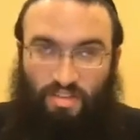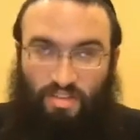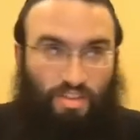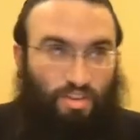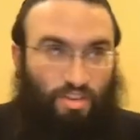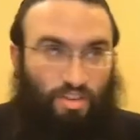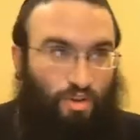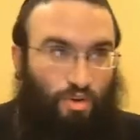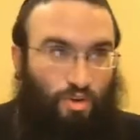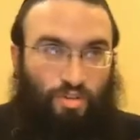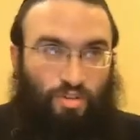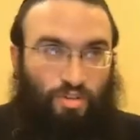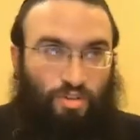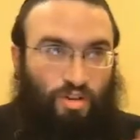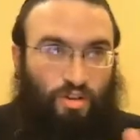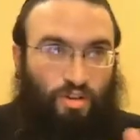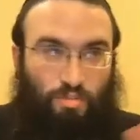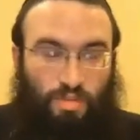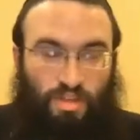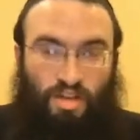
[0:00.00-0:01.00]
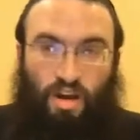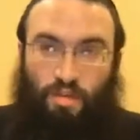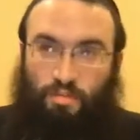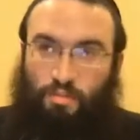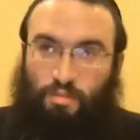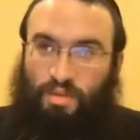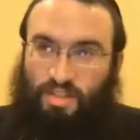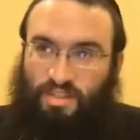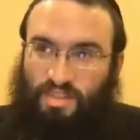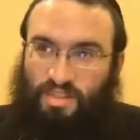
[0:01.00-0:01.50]
then you're you're going to
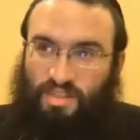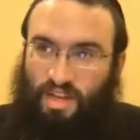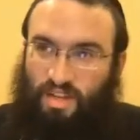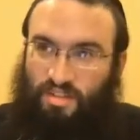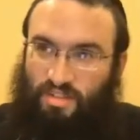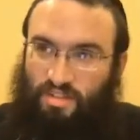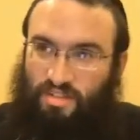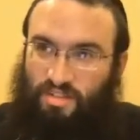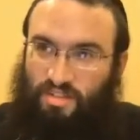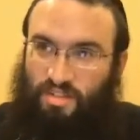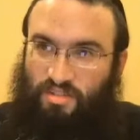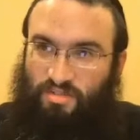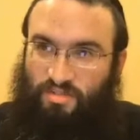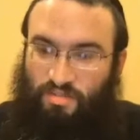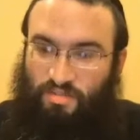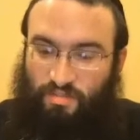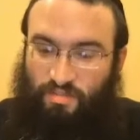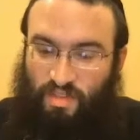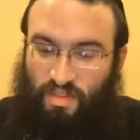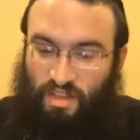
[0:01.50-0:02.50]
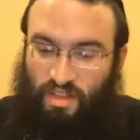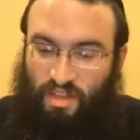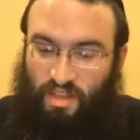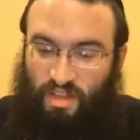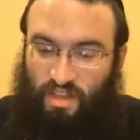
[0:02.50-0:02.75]
become a big tzaddik yourself.